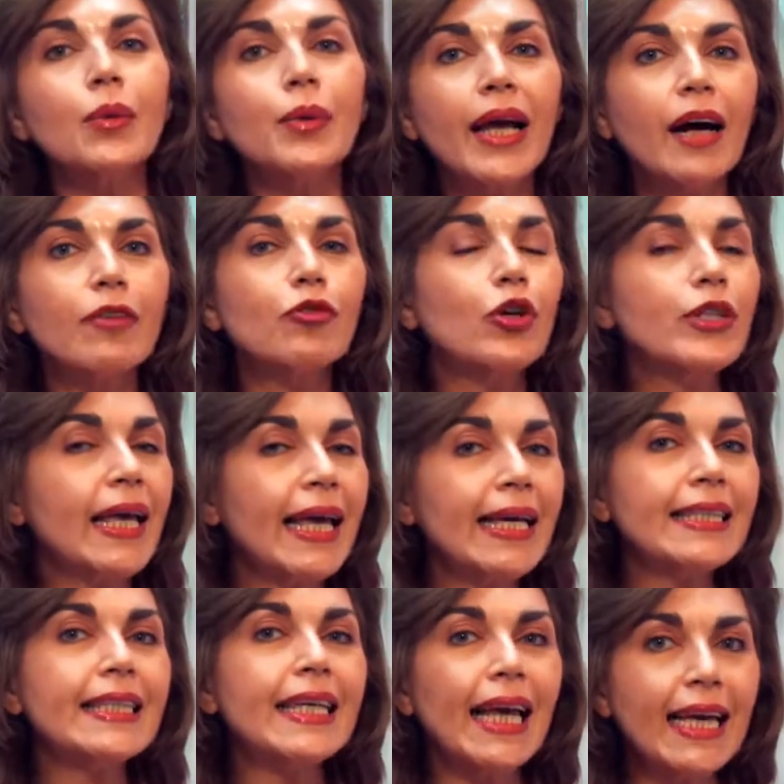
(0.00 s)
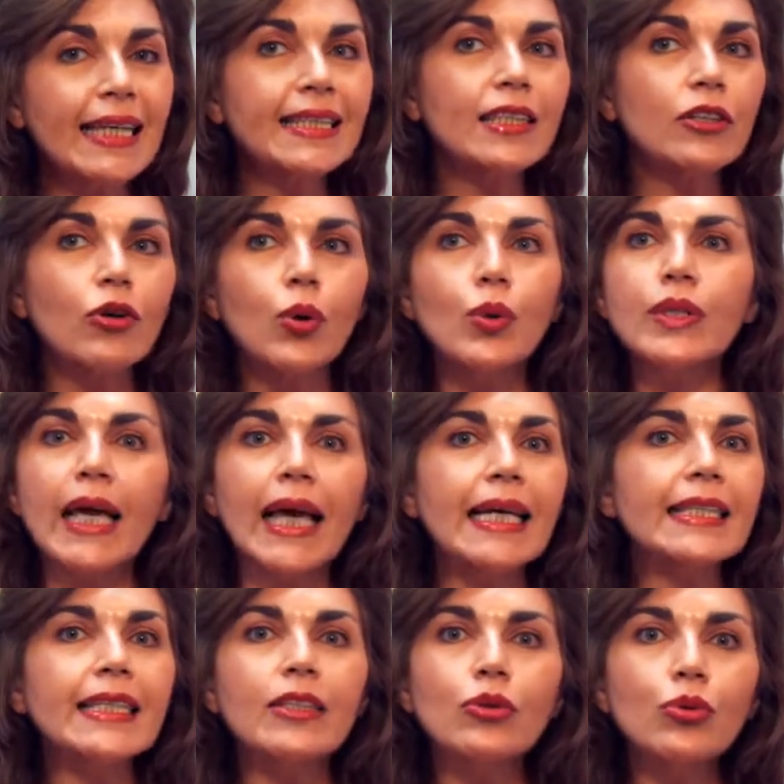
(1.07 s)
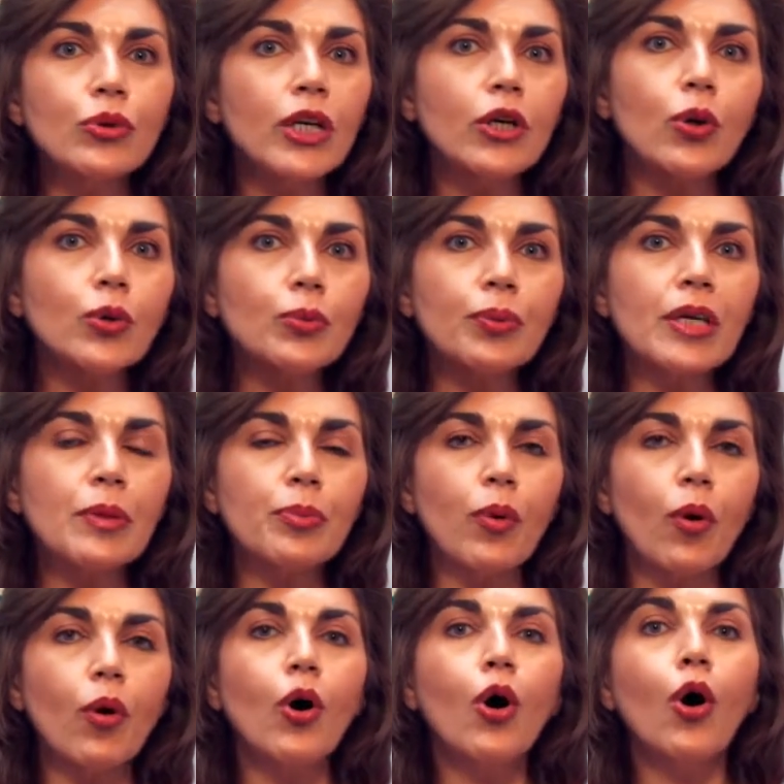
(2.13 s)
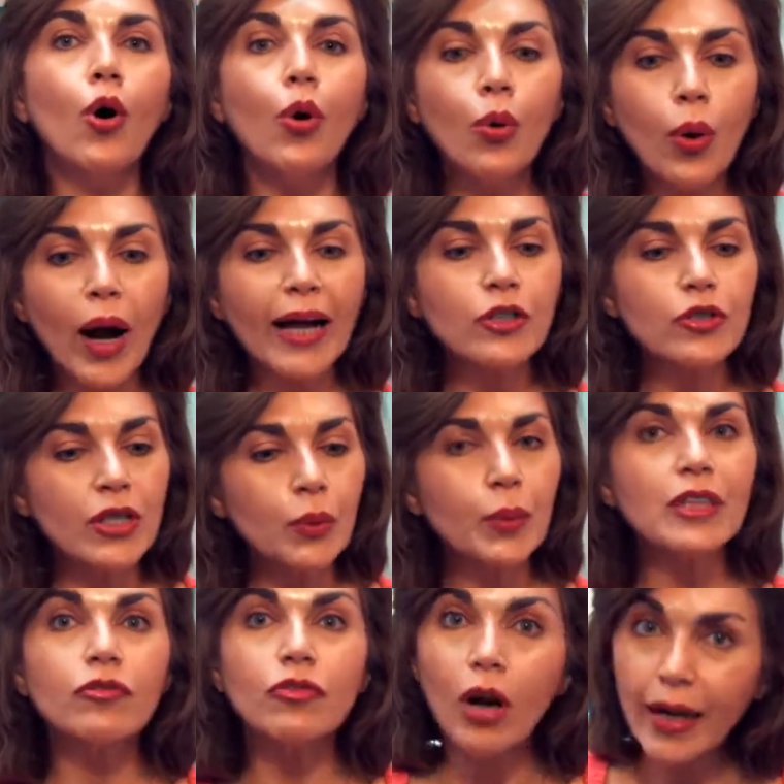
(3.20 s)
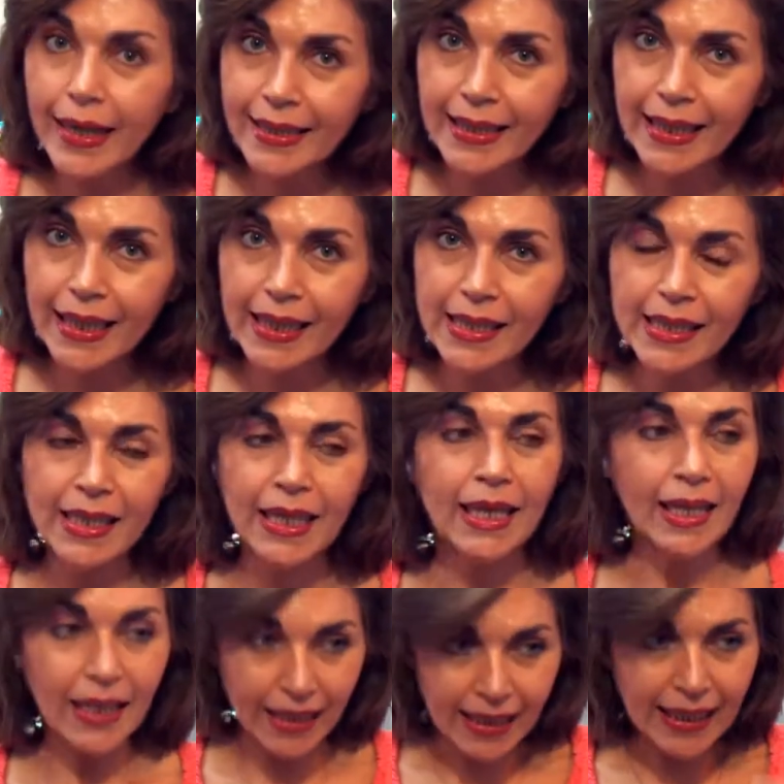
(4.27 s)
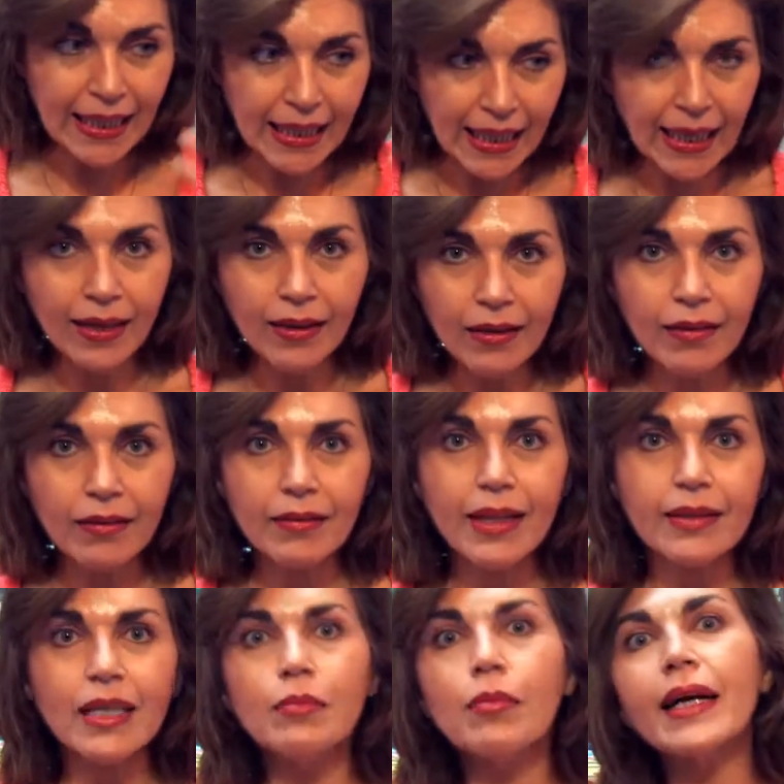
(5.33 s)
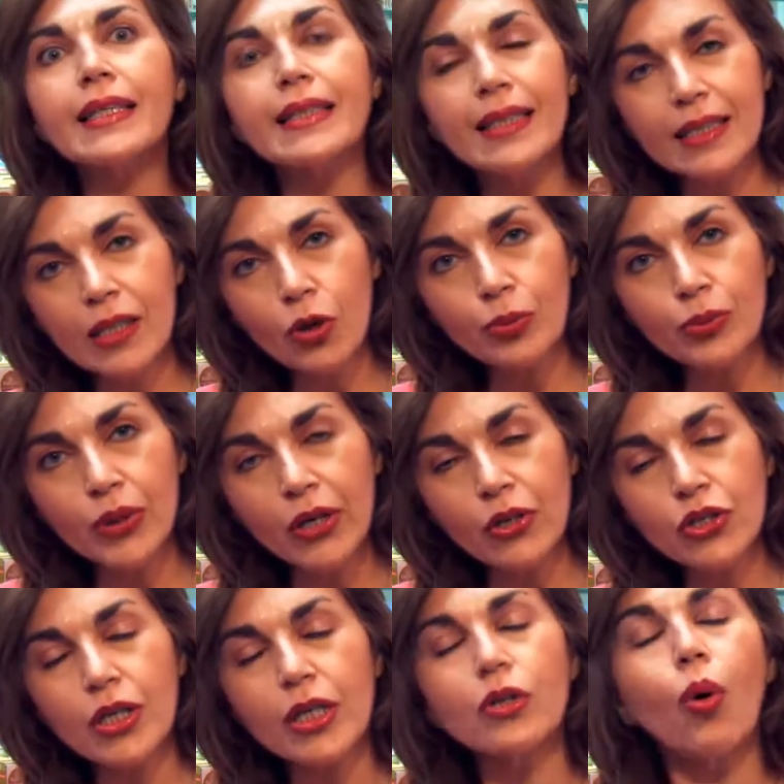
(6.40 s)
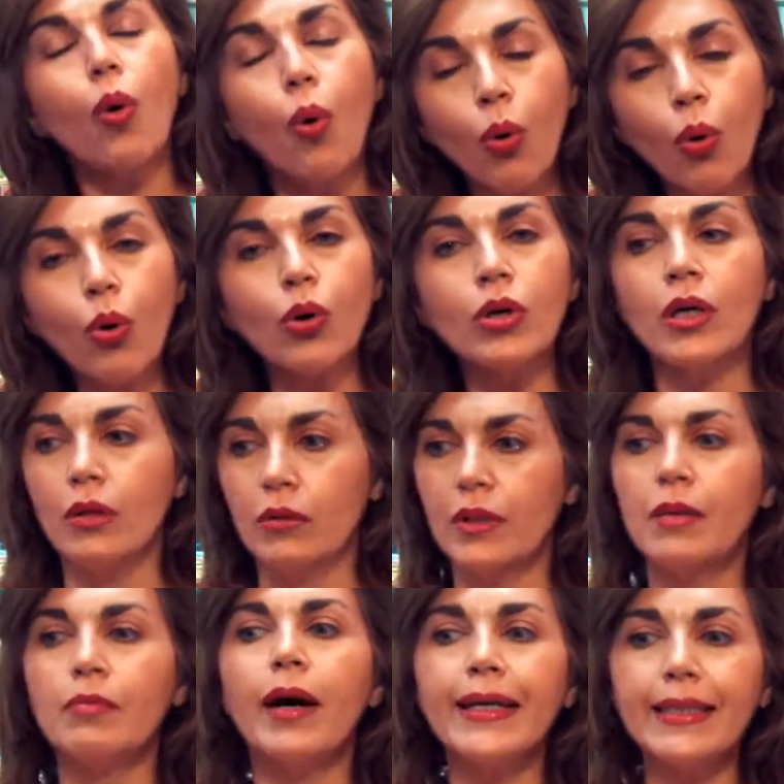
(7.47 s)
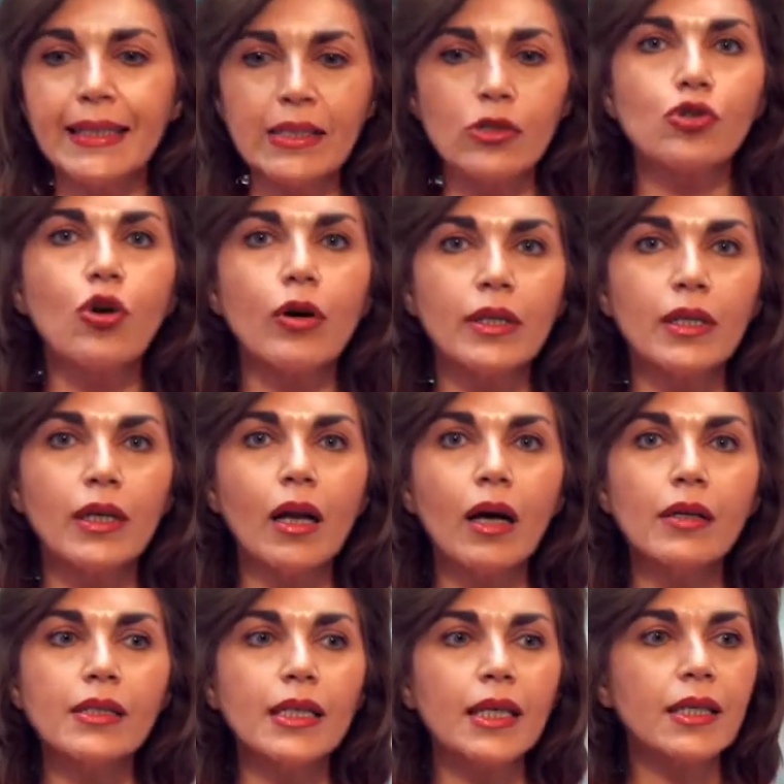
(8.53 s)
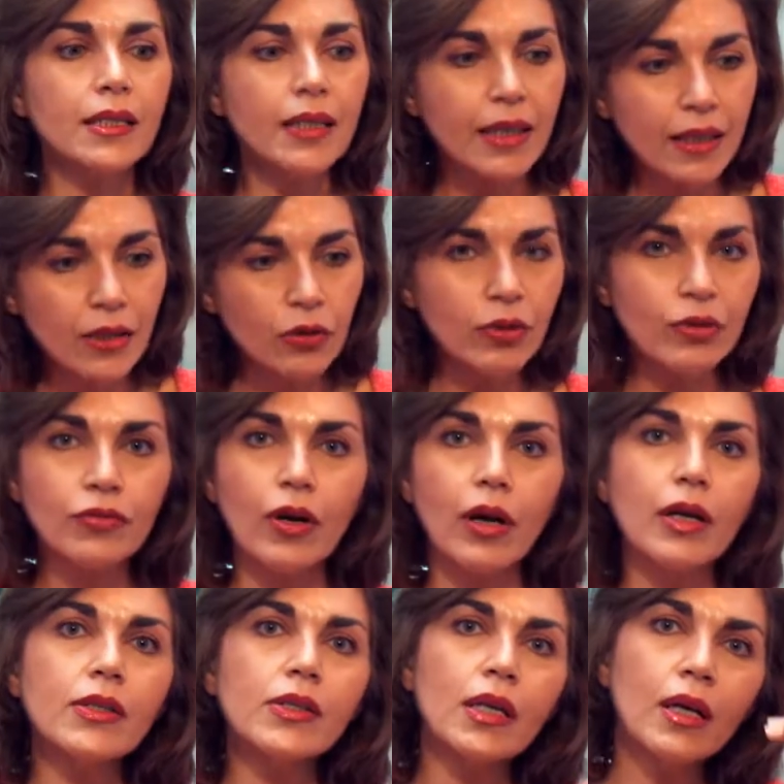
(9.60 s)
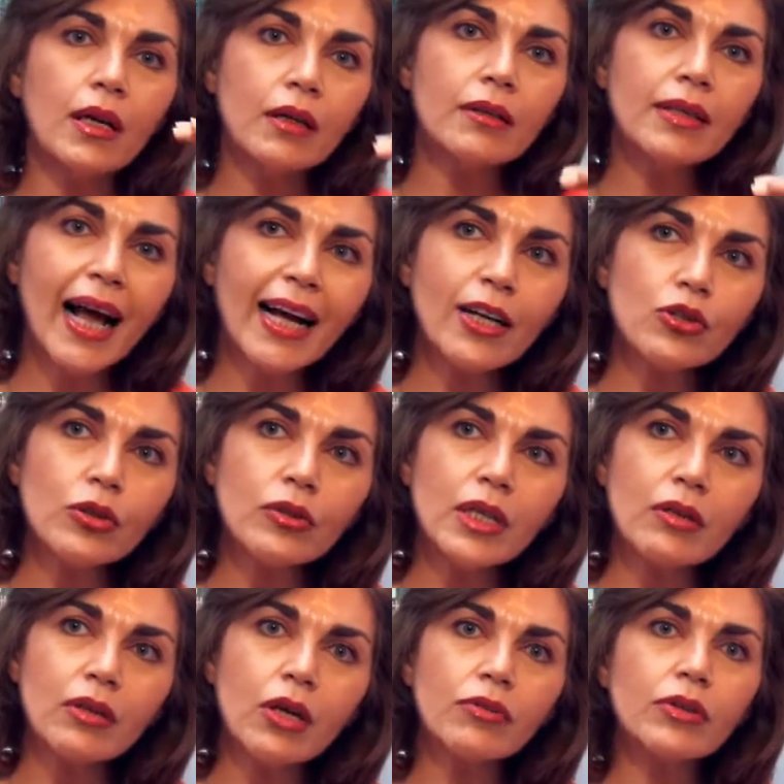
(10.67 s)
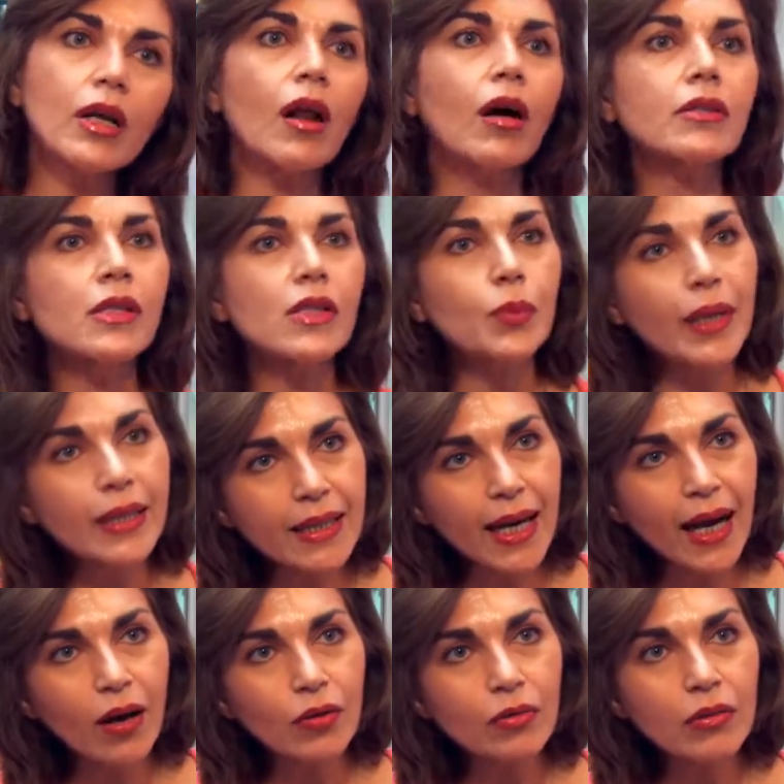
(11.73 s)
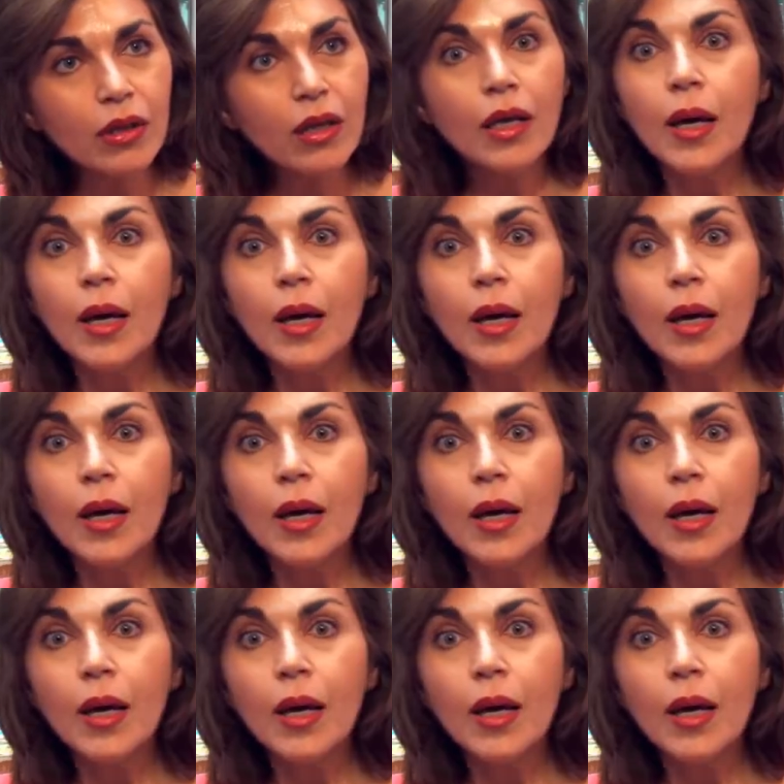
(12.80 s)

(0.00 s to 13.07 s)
We have got 88-year-old, 82-year-old people who actually went for eye tests thinking that they might need an operation or they might need stronger glasses. The reverse, the actual degree of the glasses went down.